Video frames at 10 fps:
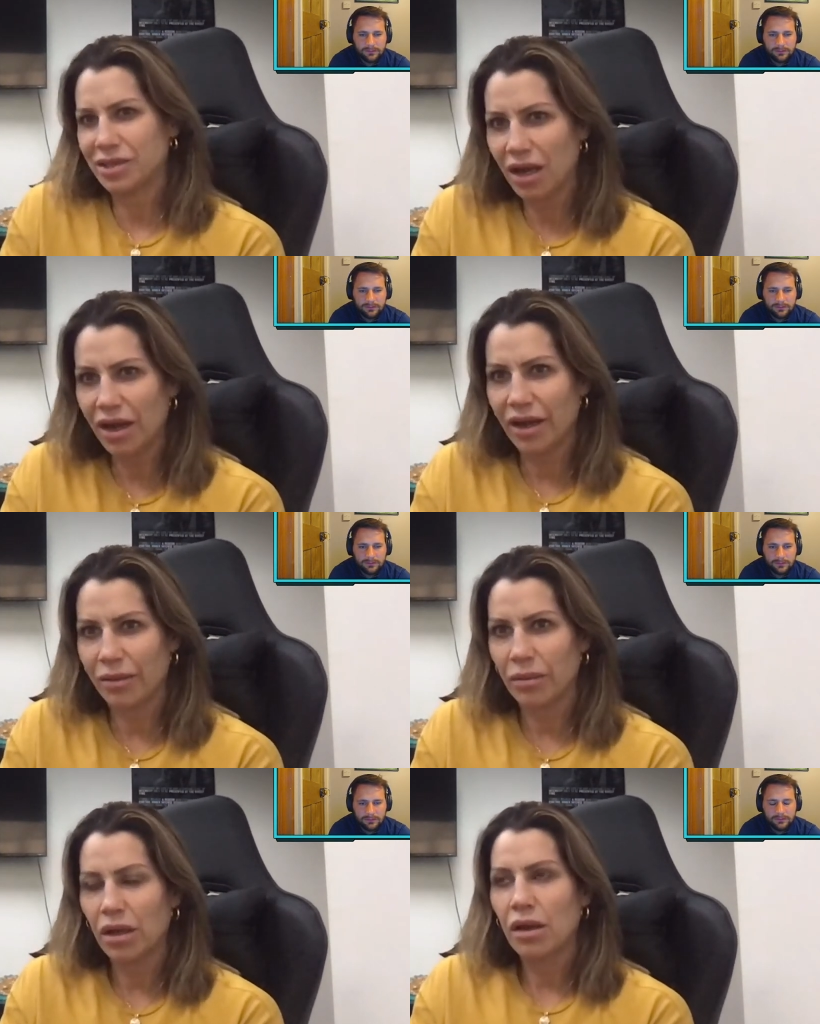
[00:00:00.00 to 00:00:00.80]

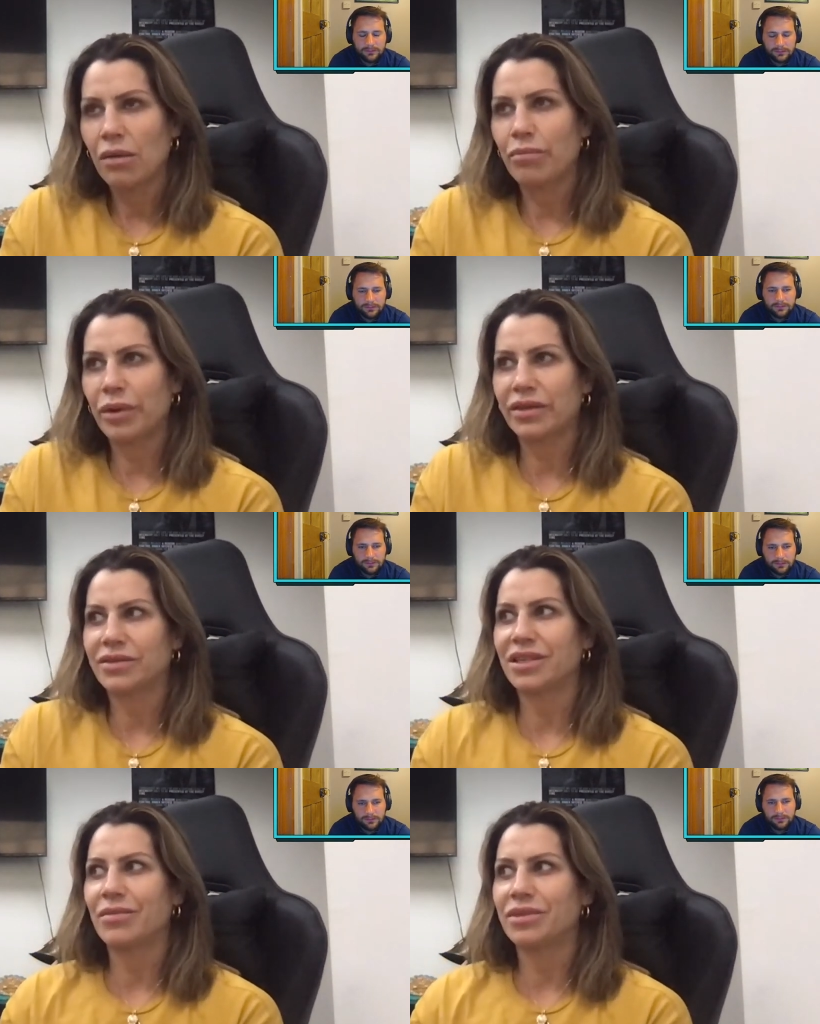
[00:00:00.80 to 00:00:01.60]
Speaker 1: time, but at the
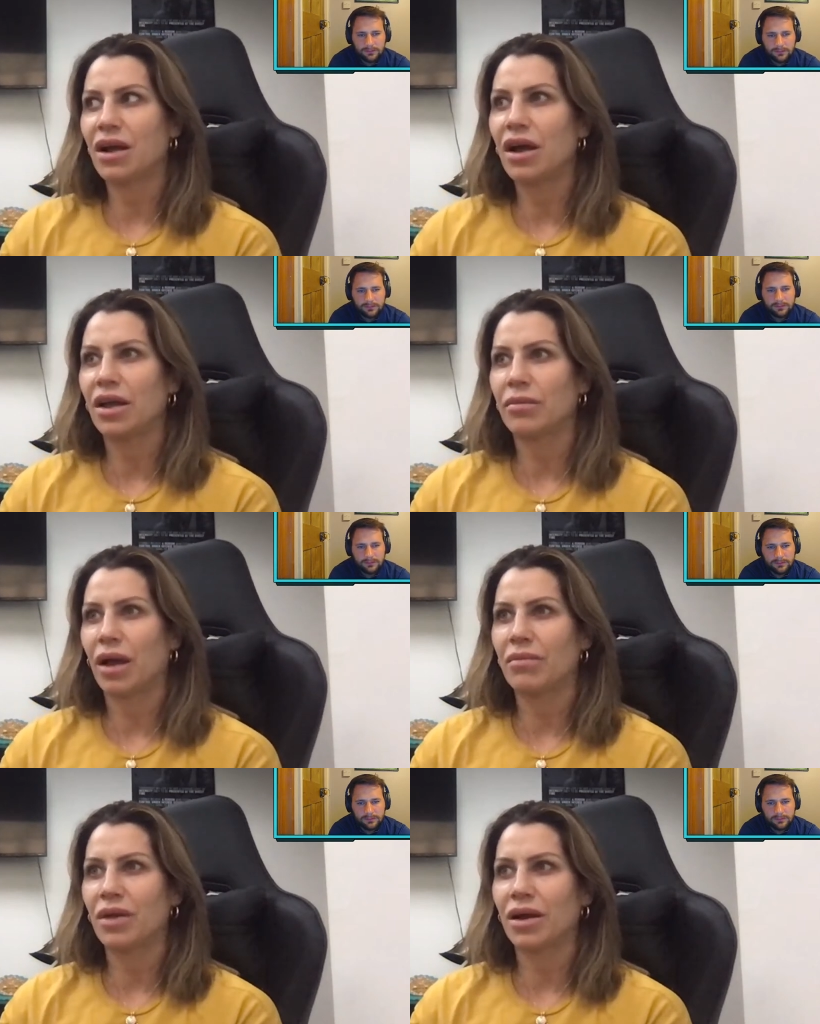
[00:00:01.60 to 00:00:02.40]
same time,
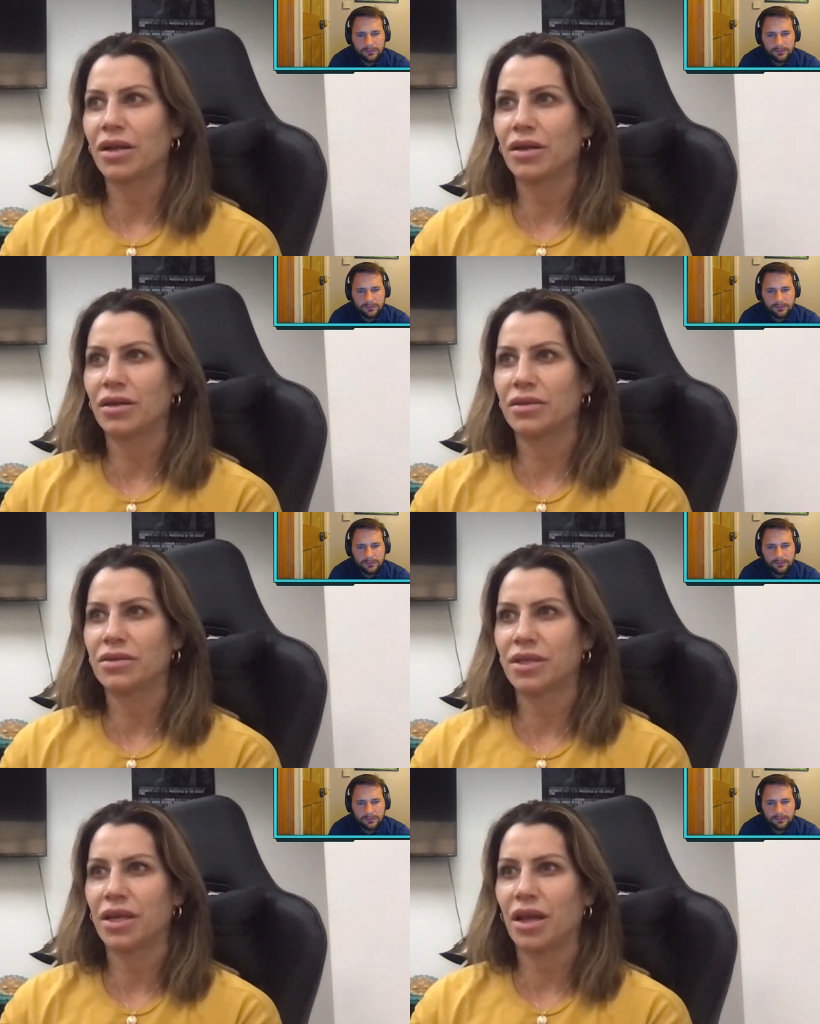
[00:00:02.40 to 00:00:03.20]
I'm not gonna
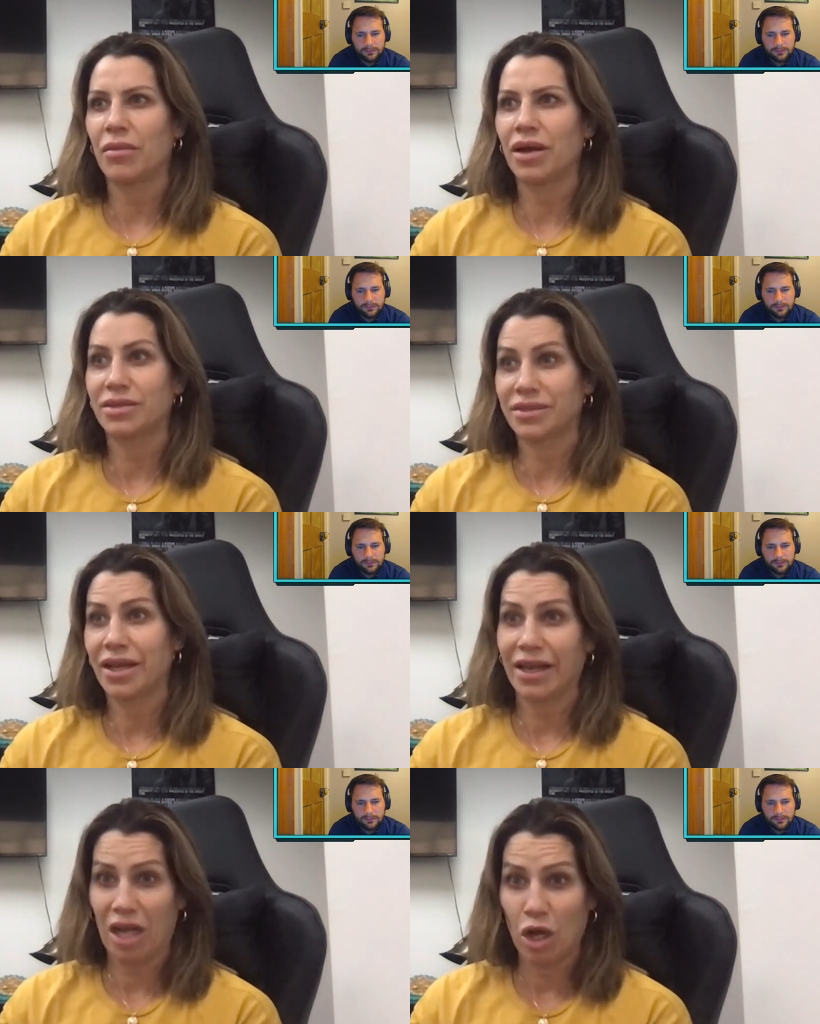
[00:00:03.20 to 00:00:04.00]
say I'm not gonna say I
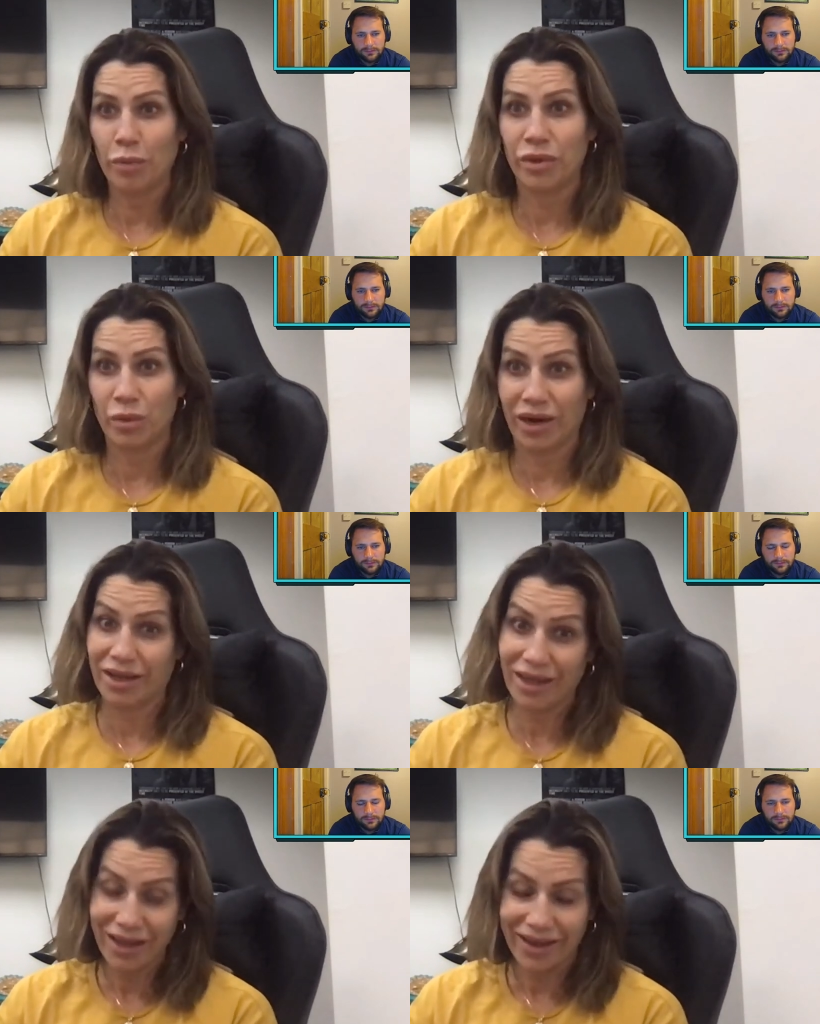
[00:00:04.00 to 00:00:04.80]
can help you when I
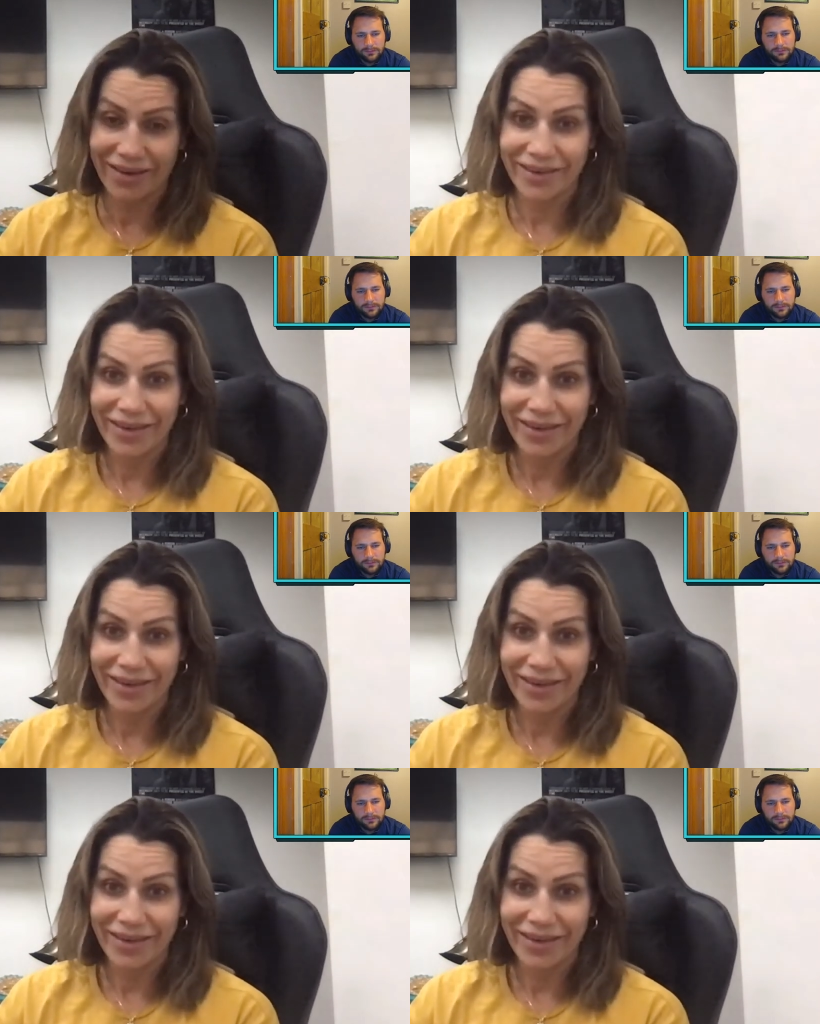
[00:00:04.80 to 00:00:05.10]
can't